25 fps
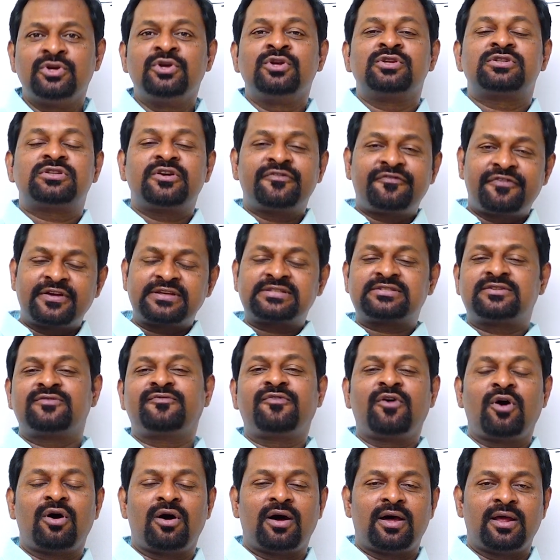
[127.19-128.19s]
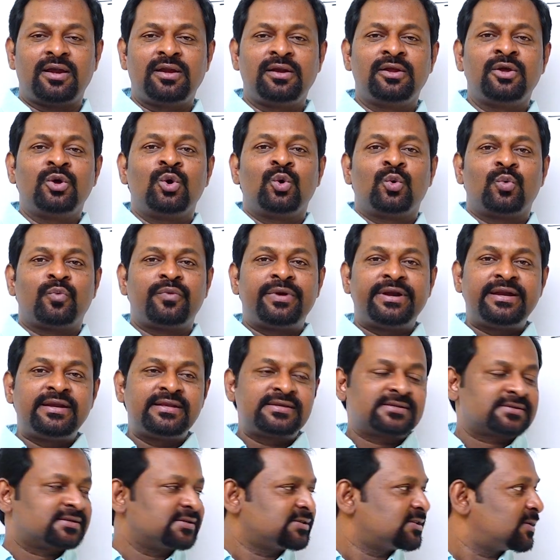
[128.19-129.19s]
So first of all, we
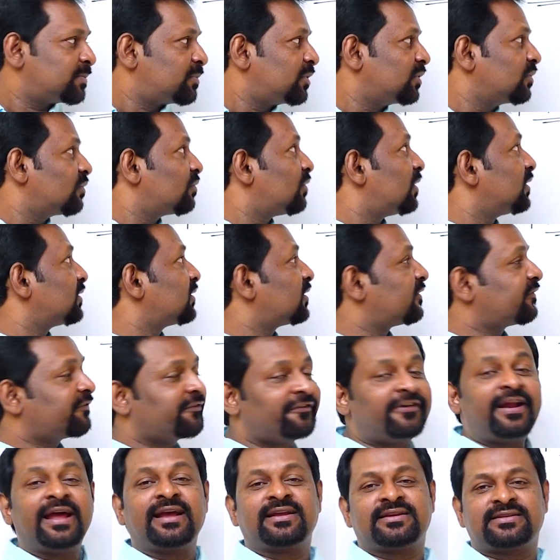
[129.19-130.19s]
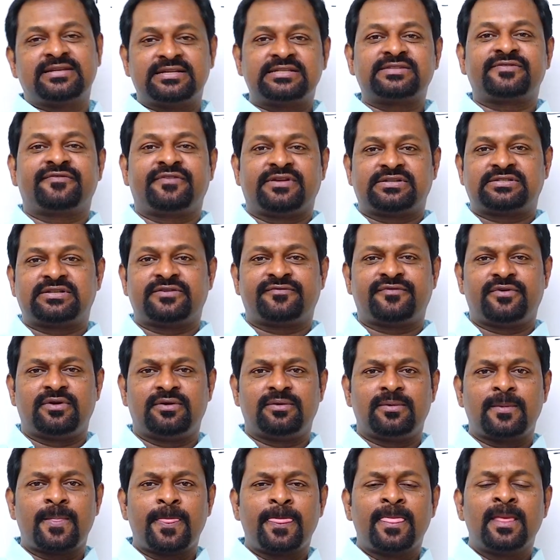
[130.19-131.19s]
discuss about what are fractions first of
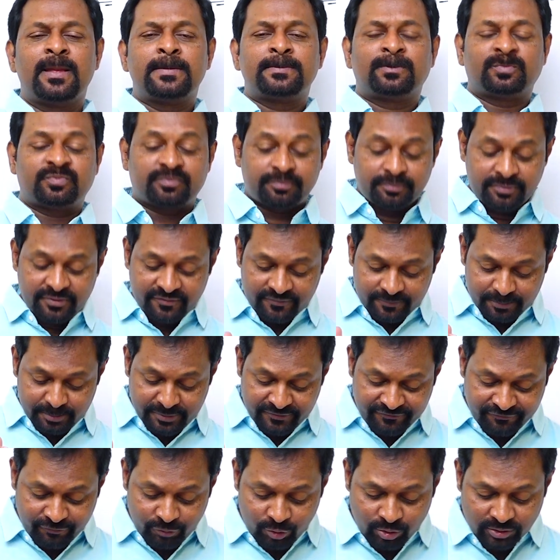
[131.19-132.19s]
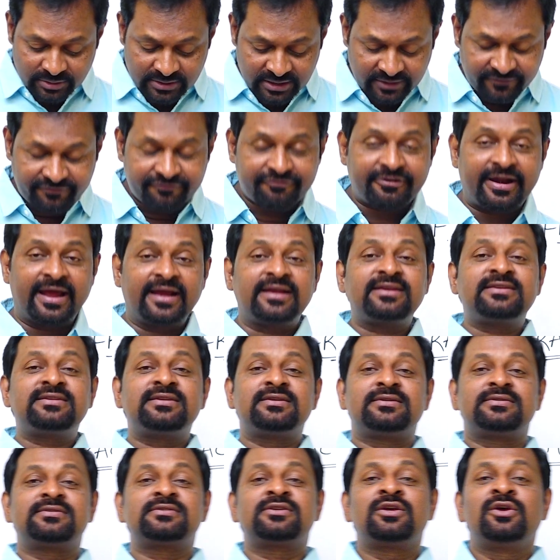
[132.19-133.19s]
all. Before that
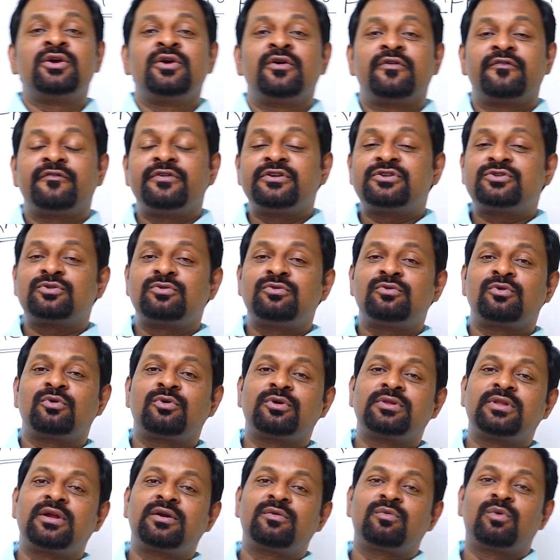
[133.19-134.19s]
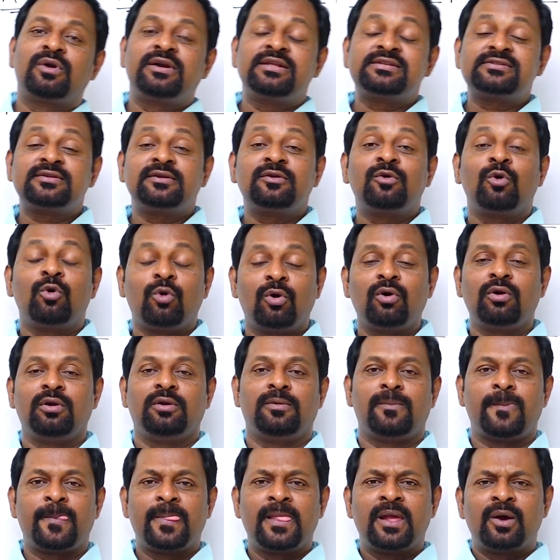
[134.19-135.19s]
fractions, we should know that what is a
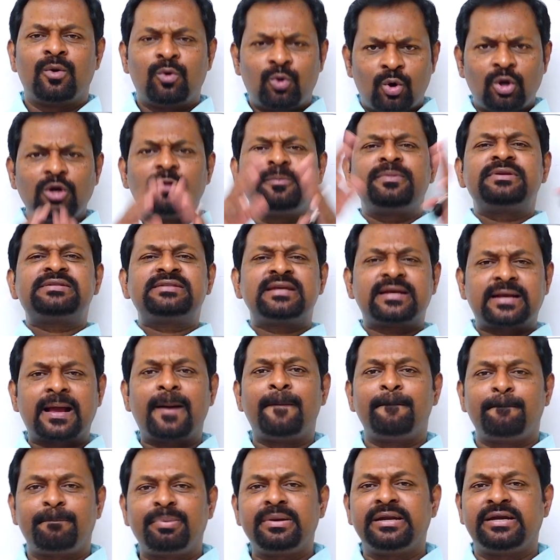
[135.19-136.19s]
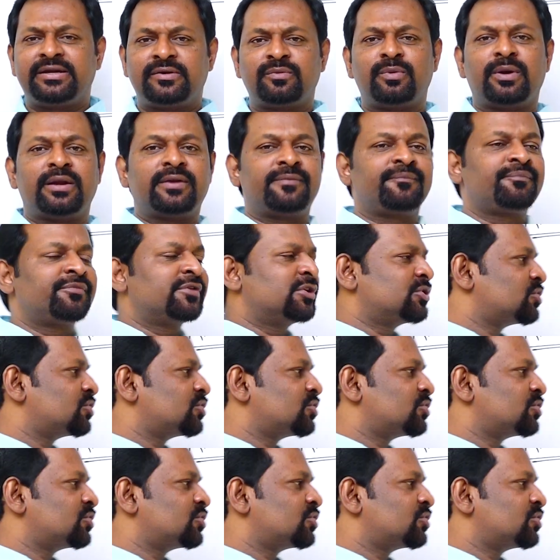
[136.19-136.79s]
whole. Whole means a complete one.